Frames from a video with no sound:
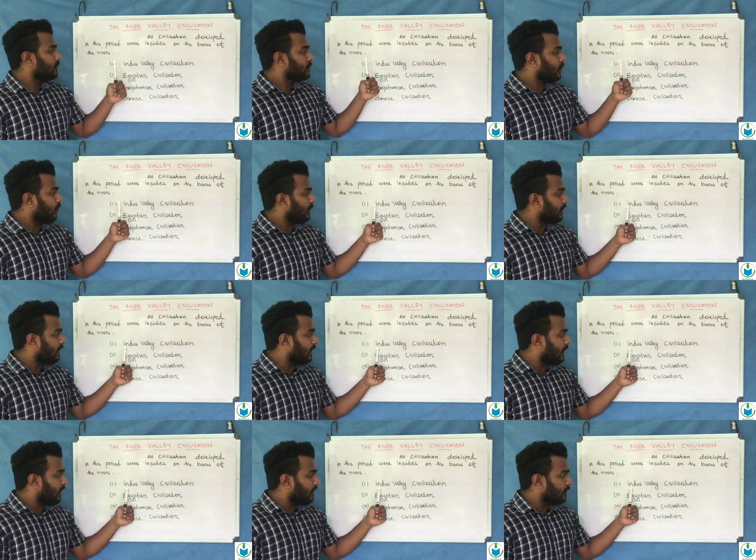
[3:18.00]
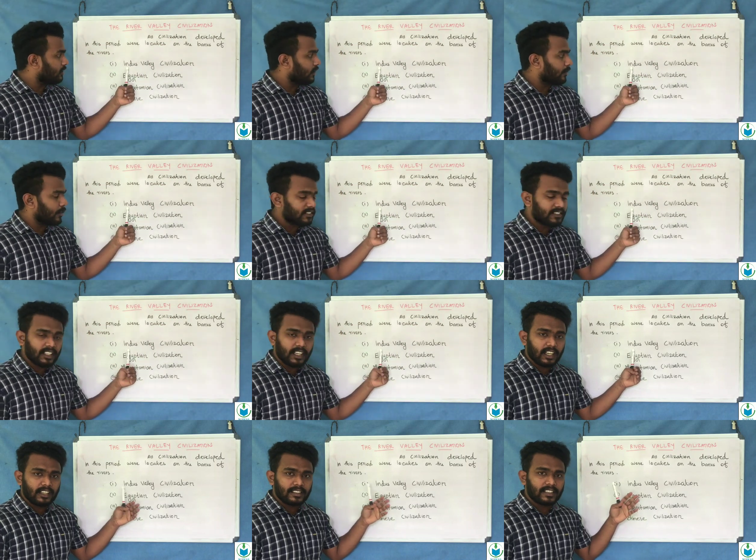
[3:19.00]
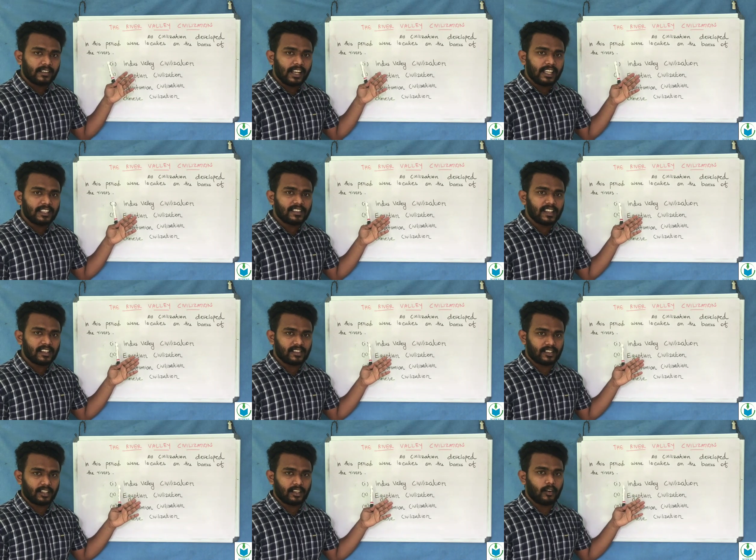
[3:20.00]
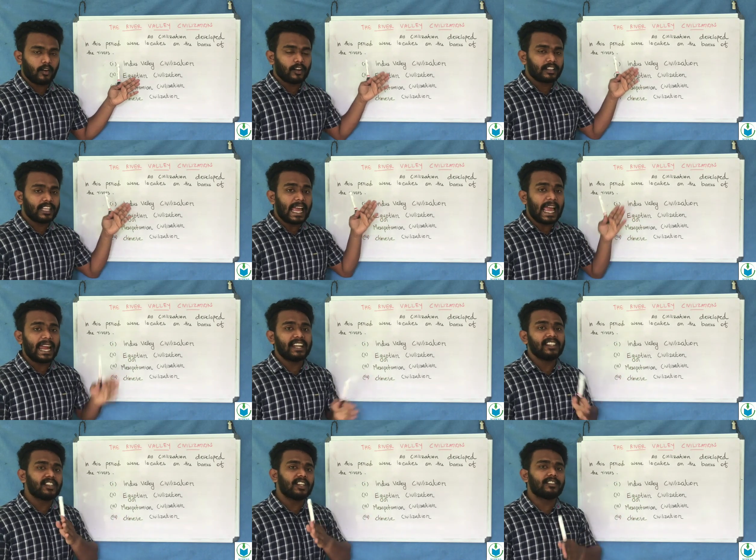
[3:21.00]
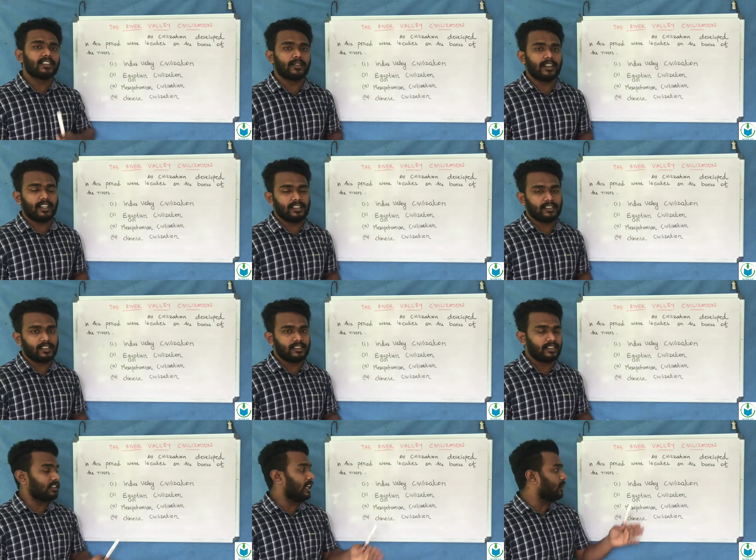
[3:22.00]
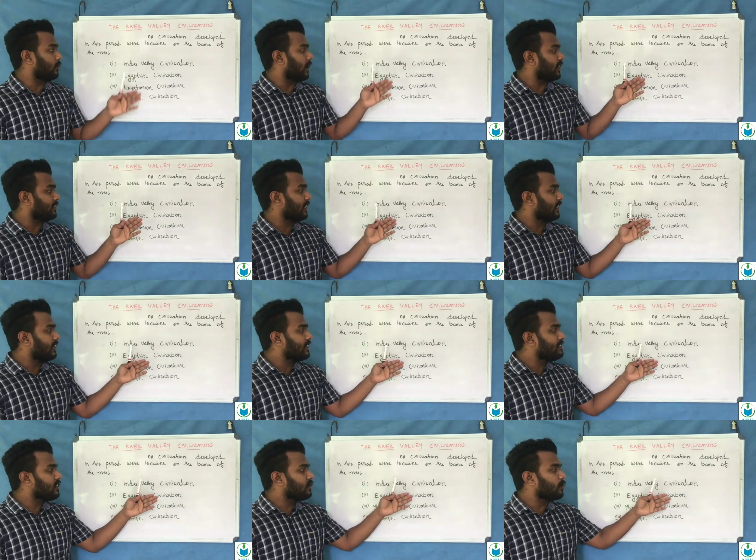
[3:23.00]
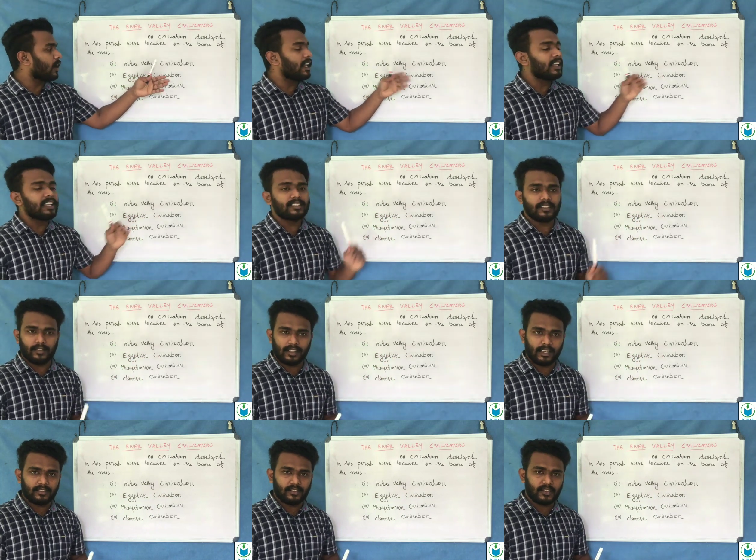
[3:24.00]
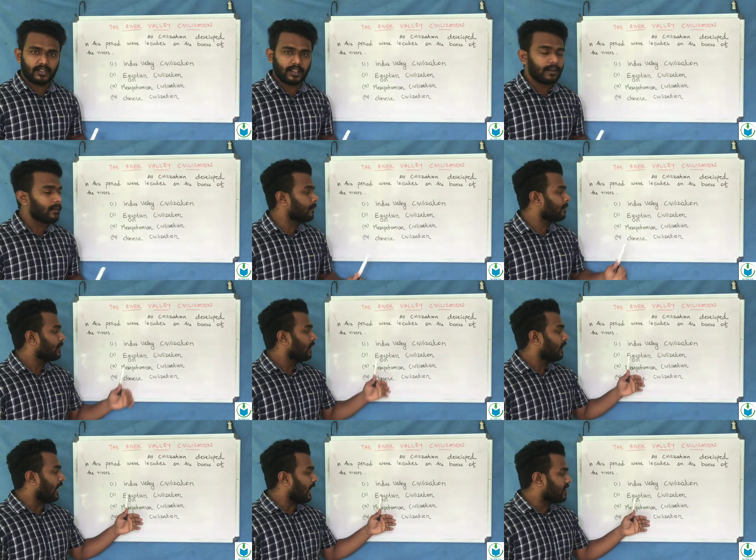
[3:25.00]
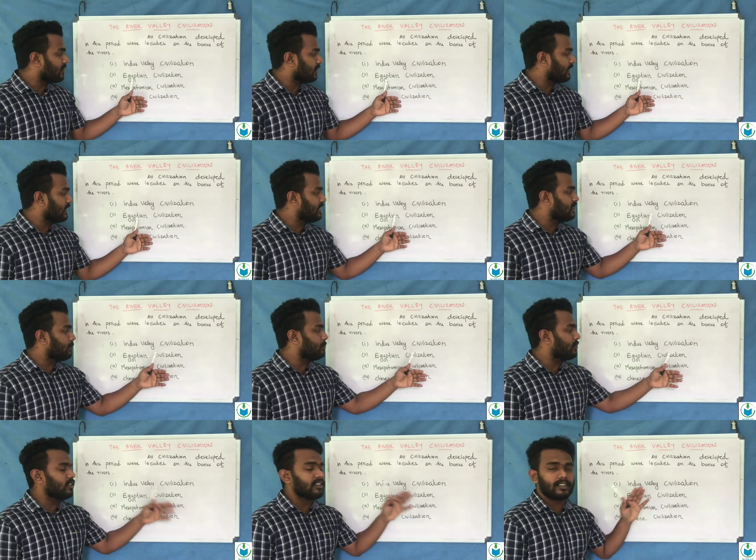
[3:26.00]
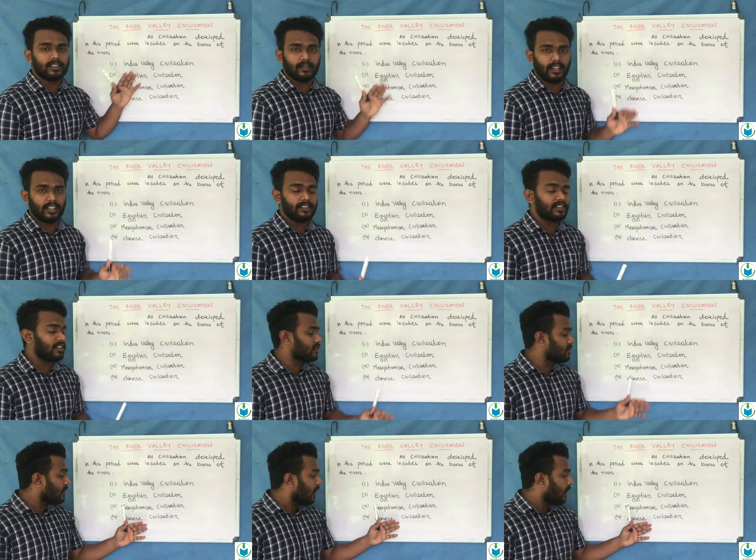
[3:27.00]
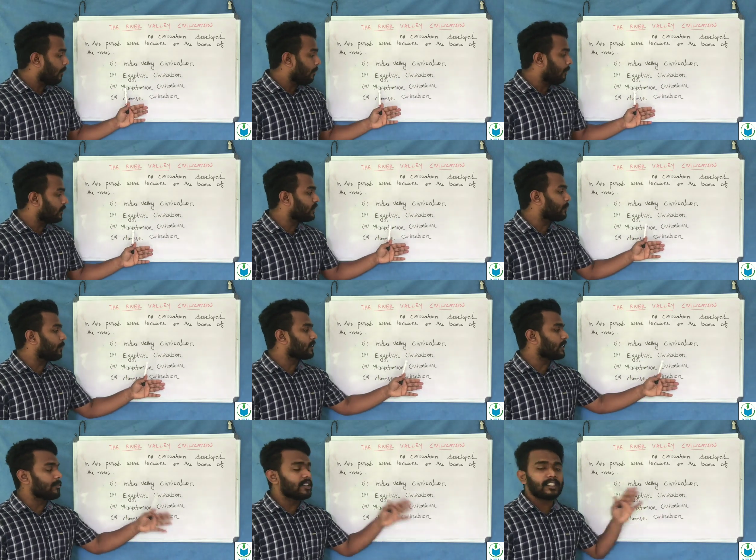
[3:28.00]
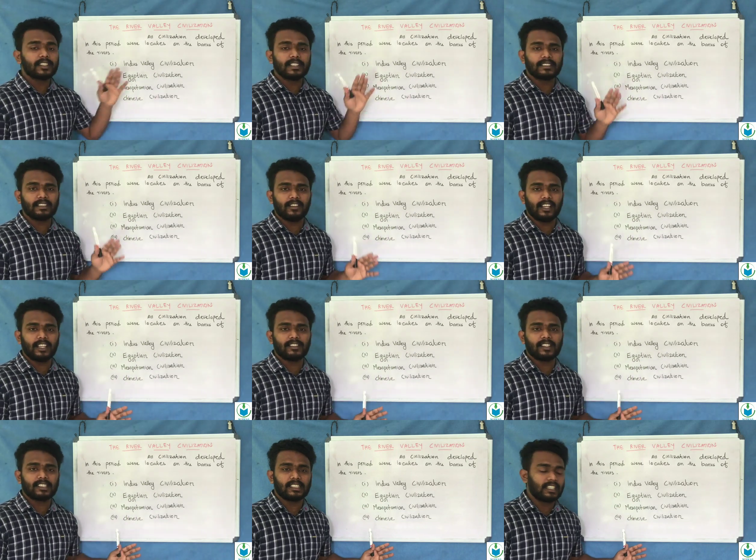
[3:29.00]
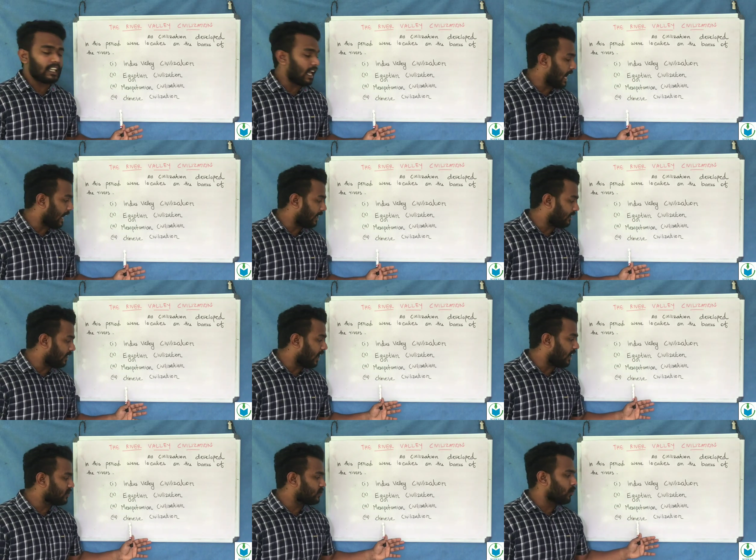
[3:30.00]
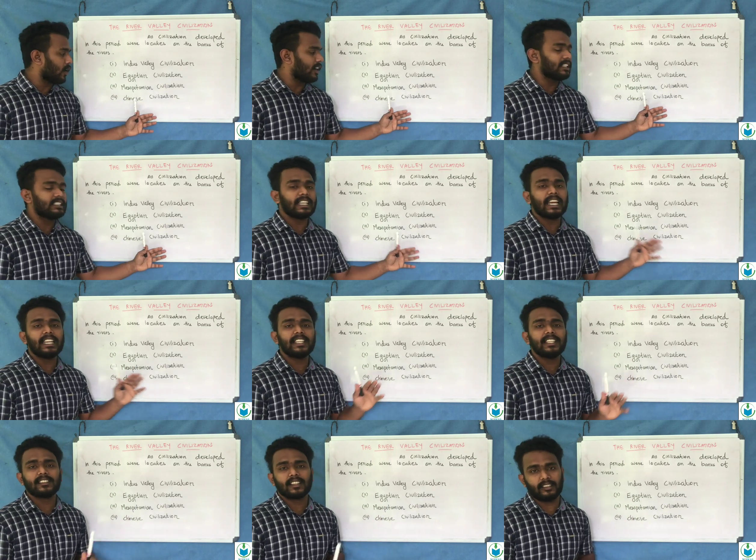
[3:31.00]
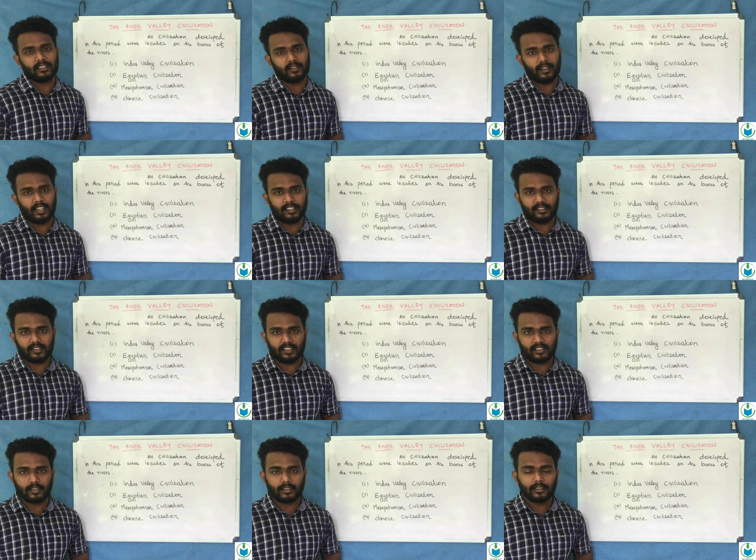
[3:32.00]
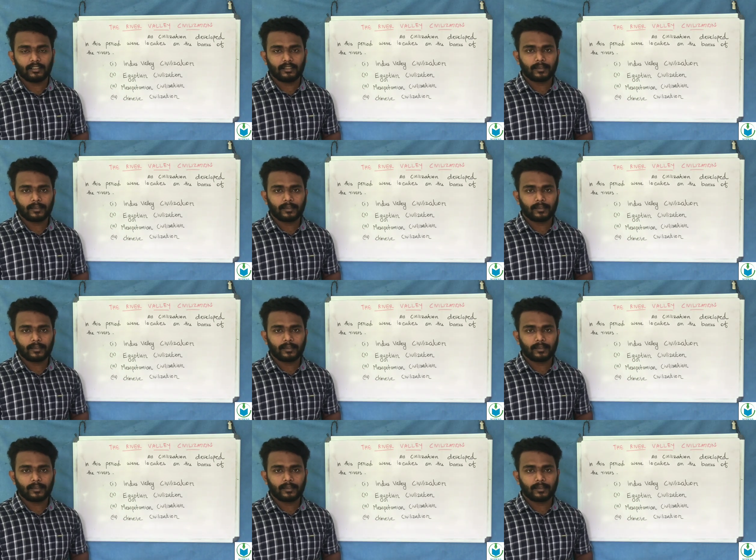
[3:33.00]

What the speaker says: So, the first civilization or the ancient civilization, that was Indus Valley Civilization and Egyptian Civilization, Mesopotamian Civilization, and last one, Chinese Civilization.